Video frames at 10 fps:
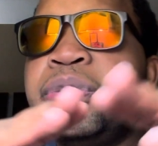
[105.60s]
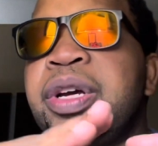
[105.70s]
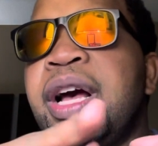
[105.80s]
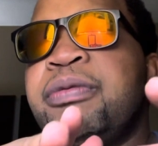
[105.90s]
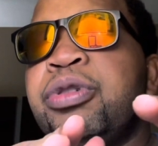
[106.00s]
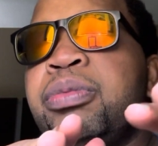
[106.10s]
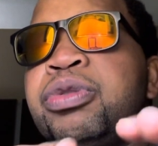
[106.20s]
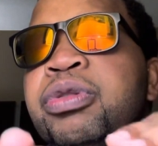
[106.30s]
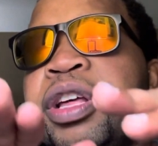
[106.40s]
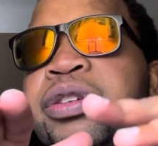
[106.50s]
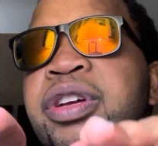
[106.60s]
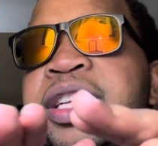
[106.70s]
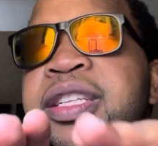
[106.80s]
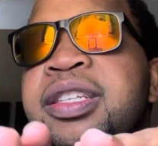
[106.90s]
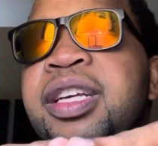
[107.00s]
we come from to the
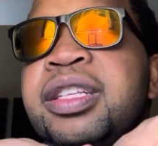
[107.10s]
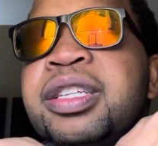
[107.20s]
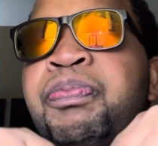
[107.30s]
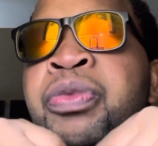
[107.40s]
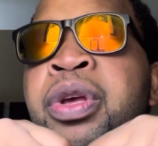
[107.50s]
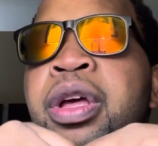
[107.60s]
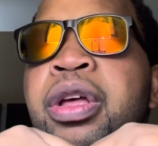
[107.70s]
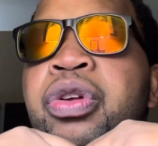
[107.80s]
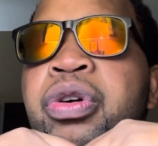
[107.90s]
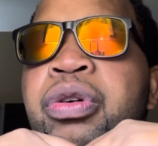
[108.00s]
United States. It's